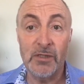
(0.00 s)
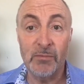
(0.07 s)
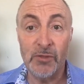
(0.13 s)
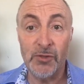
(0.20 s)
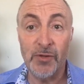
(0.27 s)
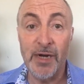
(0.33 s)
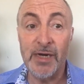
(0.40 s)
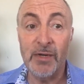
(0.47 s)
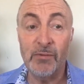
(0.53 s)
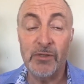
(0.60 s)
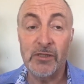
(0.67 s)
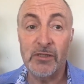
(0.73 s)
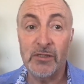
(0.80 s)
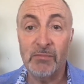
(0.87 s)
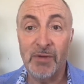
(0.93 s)
that someone's writing and
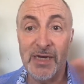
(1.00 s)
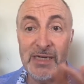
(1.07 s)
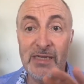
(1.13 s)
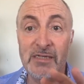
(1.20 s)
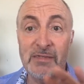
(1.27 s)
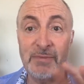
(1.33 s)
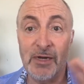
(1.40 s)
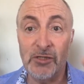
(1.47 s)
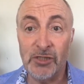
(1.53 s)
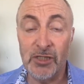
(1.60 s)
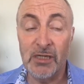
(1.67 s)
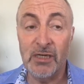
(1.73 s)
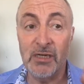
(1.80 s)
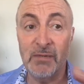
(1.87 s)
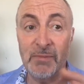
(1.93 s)
wanted some ideas about
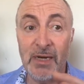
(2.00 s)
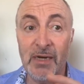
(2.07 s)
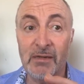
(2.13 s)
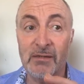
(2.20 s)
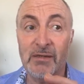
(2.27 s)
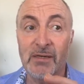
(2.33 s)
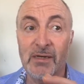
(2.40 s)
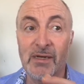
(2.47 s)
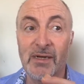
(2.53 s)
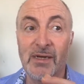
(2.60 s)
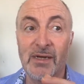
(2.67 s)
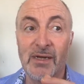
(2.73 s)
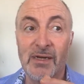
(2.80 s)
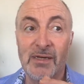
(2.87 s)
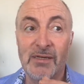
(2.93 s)
cheating and about
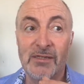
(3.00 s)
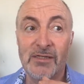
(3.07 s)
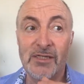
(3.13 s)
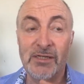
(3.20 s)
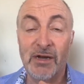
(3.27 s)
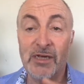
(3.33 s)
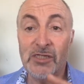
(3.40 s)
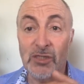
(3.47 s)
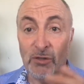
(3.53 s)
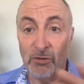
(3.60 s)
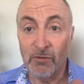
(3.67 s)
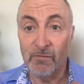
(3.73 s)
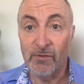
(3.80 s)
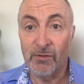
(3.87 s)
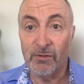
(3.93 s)
signs to
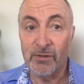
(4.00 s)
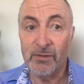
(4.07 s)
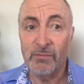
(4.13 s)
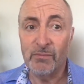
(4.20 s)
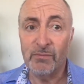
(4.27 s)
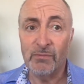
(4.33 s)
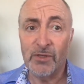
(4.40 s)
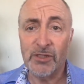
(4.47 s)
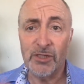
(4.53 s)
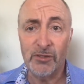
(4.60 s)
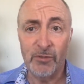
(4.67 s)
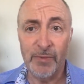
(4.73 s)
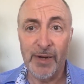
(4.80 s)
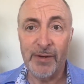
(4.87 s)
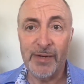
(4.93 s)
look for and what to
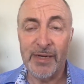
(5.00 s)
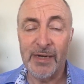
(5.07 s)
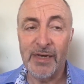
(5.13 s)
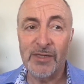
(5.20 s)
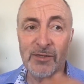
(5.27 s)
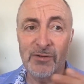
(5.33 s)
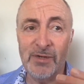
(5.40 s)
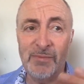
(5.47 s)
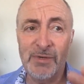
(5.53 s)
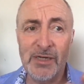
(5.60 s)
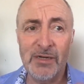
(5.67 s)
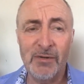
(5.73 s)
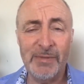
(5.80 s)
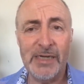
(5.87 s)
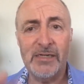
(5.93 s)
do about it, and I thought, let me
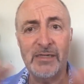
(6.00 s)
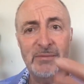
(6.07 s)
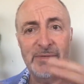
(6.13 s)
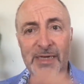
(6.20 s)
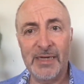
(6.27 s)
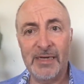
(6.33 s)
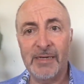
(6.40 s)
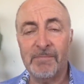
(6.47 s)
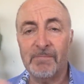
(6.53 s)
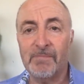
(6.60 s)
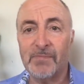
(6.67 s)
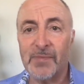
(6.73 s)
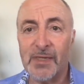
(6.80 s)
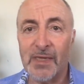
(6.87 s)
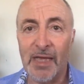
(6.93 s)
go back to the beginning
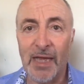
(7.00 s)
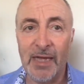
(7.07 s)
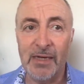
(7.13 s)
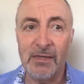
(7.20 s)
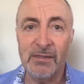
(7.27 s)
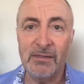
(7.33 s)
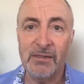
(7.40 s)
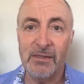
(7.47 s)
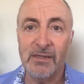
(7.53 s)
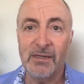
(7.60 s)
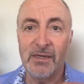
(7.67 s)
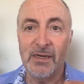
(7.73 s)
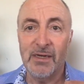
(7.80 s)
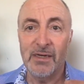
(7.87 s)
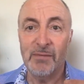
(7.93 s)
and
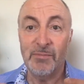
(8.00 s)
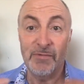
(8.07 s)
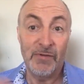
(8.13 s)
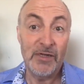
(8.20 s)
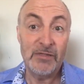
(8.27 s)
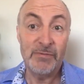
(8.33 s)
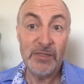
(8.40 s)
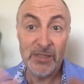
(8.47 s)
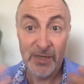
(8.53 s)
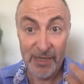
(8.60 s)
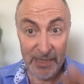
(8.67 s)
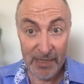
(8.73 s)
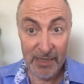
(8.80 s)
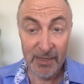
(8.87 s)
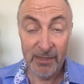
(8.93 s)
provide some
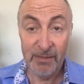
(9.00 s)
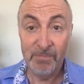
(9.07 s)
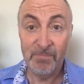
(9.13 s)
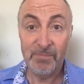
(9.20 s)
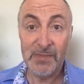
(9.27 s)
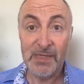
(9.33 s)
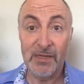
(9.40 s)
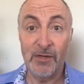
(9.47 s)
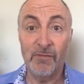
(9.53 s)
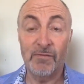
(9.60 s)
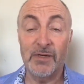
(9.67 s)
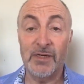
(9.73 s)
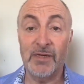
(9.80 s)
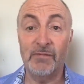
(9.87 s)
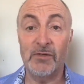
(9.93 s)
insight here and
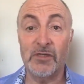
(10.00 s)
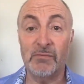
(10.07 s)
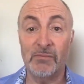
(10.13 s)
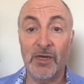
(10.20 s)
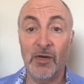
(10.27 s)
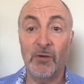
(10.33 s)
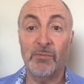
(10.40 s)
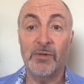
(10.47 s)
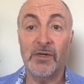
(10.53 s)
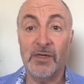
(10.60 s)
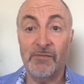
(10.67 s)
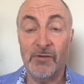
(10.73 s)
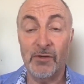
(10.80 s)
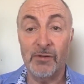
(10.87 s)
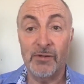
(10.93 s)
hopefully give you some help
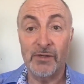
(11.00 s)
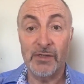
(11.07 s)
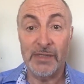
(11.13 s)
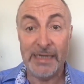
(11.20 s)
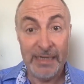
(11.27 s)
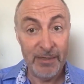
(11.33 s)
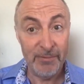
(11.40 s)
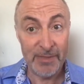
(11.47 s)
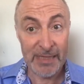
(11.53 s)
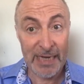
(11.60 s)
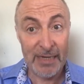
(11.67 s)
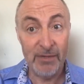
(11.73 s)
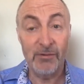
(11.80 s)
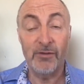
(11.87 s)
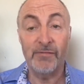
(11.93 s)
if you're dealing with
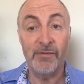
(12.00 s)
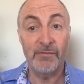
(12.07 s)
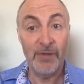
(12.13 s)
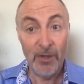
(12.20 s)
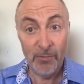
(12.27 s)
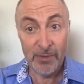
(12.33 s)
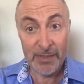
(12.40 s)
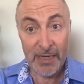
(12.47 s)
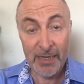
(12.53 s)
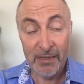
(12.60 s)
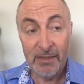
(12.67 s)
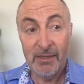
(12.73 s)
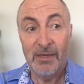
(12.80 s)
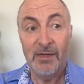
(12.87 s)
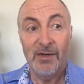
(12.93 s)
that, or if you've dealt with that,
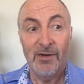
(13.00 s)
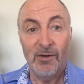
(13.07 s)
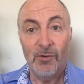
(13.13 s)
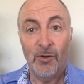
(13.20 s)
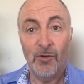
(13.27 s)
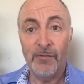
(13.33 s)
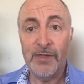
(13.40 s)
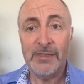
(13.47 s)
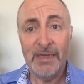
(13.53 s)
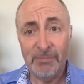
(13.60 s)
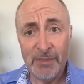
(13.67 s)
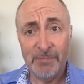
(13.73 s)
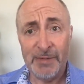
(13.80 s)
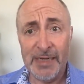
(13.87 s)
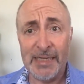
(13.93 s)
or if you're
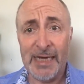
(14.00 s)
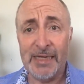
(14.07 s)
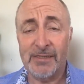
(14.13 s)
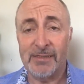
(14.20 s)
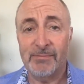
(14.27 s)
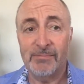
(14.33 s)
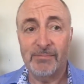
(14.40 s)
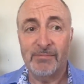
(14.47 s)
tempted by that,